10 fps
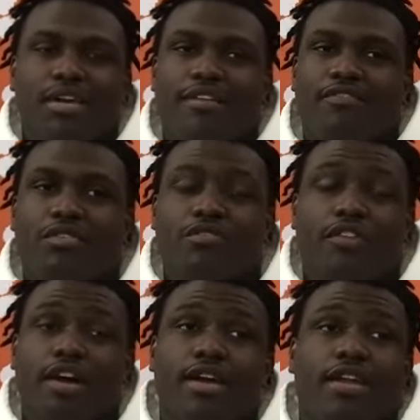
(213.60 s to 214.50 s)
I feel
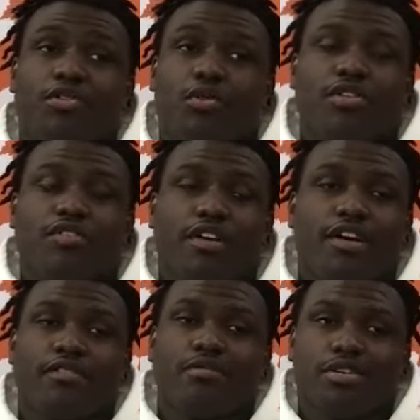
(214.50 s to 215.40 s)
fine at
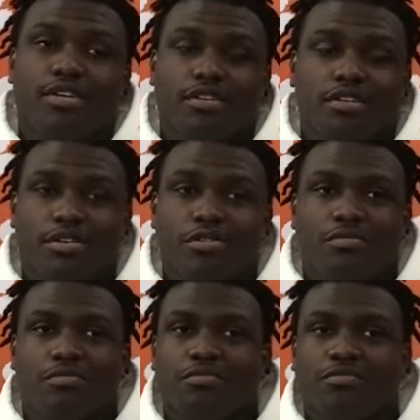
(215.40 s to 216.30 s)
305, but, you know,
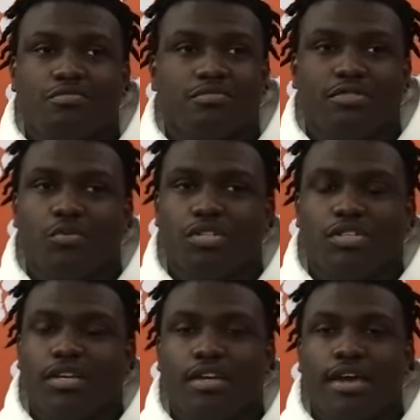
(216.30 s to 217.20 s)
once
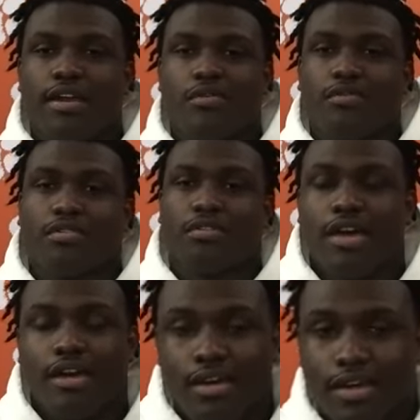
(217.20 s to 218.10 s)
again,
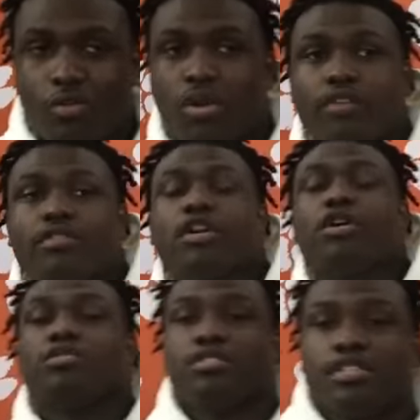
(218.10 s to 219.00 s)
whatever the
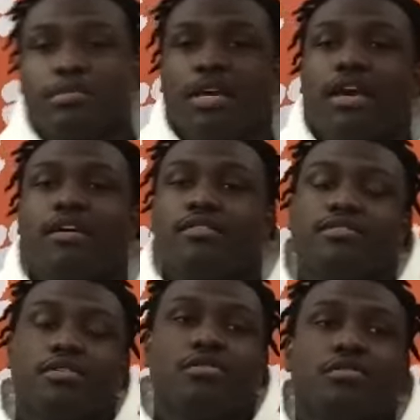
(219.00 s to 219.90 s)
coaches see me at.
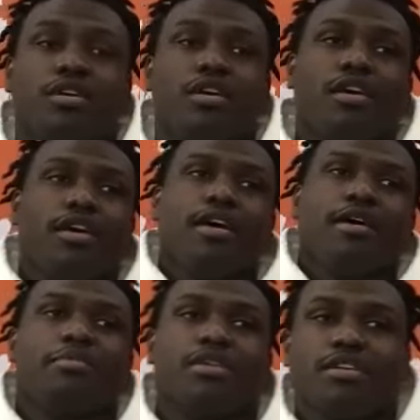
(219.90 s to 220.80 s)
So, I
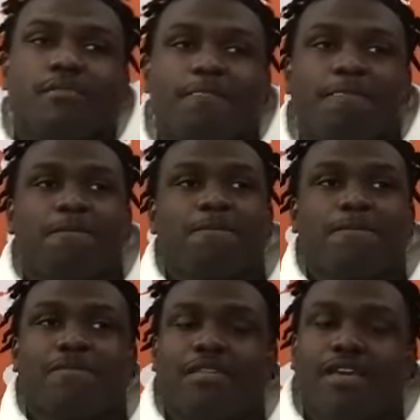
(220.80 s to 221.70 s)
mean,
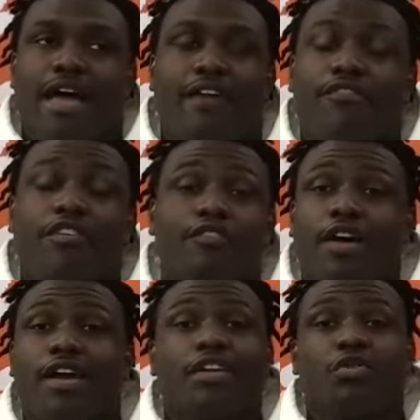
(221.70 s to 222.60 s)
I feel
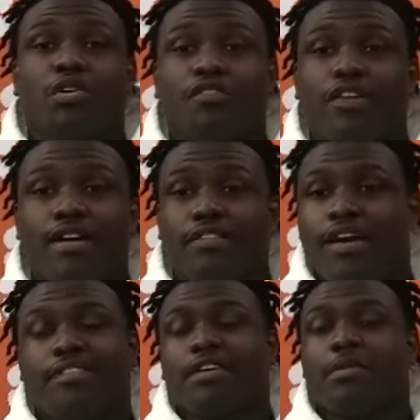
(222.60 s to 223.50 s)
fine at 305. If I
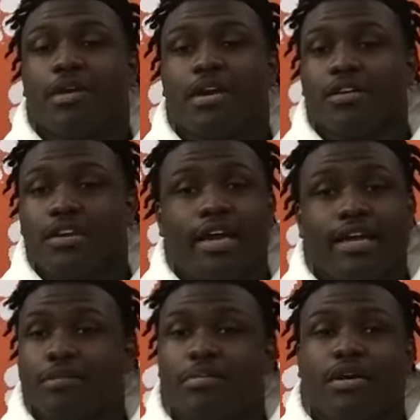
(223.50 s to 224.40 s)
have to get bigger, then I
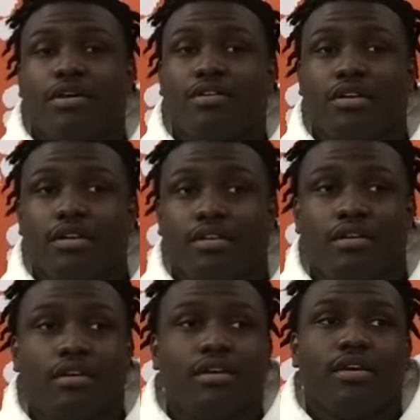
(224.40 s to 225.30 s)
get bigger. Then
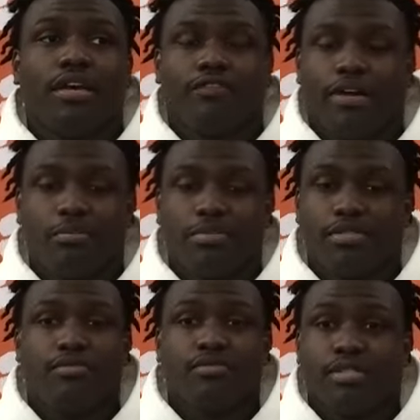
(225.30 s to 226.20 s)
if I'm
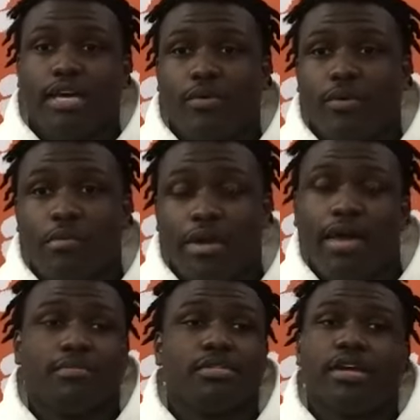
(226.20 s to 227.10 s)
staying where I'm at,
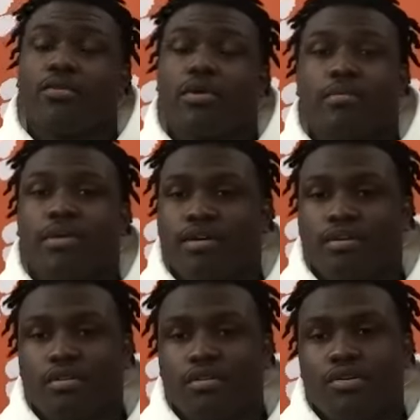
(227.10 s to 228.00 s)
I'm staying where I'm at,
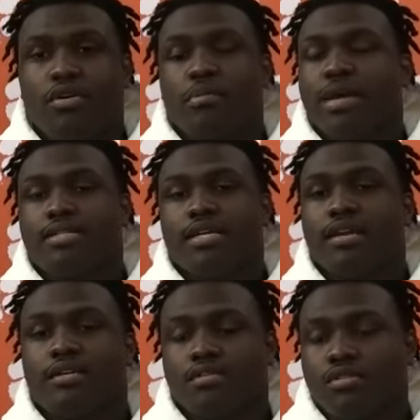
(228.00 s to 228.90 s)
or
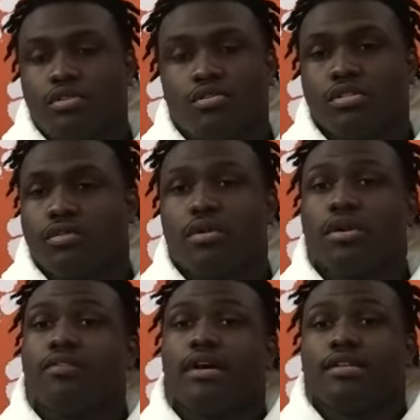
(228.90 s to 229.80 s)
maintaining or losing,
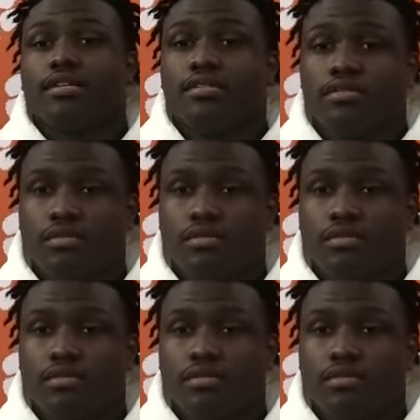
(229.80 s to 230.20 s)
whatever I have to do.